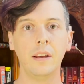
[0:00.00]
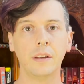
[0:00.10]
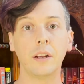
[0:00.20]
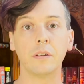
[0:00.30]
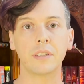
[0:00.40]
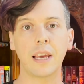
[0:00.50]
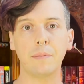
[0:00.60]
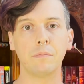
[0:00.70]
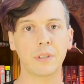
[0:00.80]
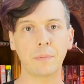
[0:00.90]

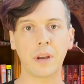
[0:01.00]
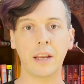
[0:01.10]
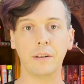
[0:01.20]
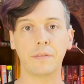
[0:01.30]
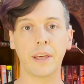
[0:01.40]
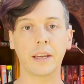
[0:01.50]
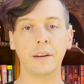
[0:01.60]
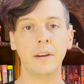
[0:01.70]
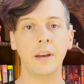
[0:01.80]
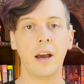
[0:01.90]
Same kind of thing.
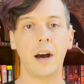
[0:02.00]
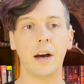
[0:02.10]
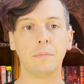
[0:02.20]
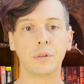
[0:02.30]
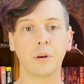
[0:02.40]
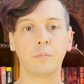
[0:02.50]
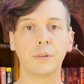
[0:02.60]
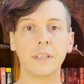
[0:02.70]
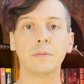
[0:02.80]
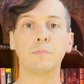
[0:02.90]
So
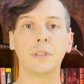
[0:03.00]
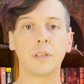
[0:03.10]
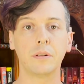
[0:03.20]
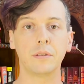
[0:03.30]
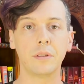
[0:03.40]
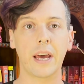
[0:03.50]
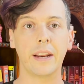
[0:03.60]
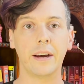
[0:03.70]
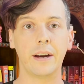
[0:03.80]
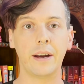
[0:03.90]
please don't do
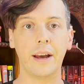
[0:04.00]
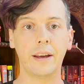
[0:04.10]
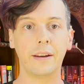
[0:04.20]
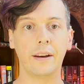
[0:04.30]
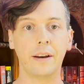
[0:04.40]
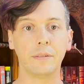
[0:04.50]
that.